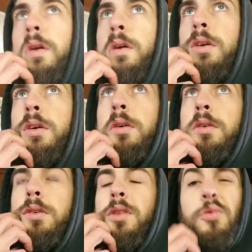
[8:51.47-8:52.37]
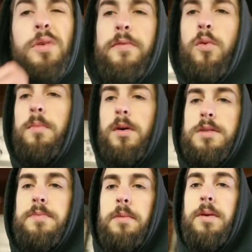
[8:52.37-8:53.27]
3-4 months maybe, and I
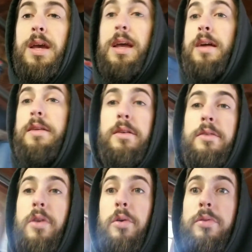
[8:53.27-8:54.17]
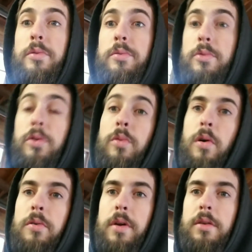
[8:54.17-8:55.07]
did go through 2 alternators,
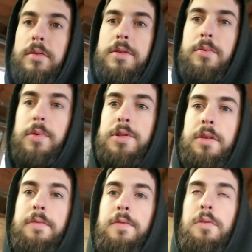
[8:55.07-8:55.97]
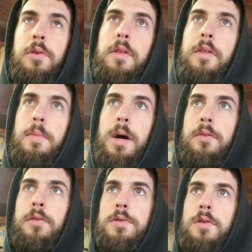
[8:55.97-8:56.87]
which if you know anything about those cars, they're
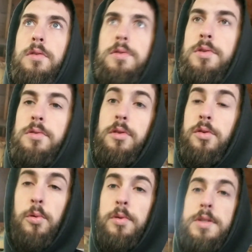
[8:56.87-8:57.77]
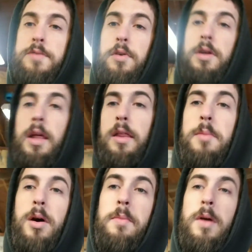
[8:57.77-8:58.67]
notorious for eating them up.
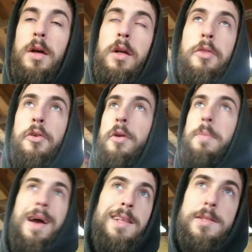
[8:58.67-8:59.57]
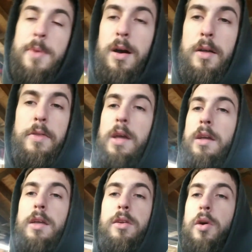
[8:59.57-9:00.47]
They're in a bad spot. They get no
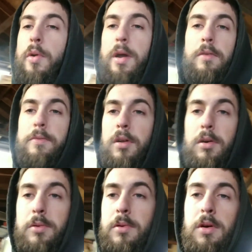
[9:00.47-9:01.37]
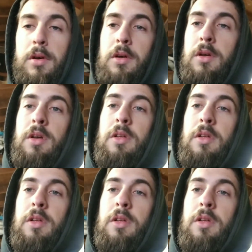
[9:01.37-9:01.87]
airflow. The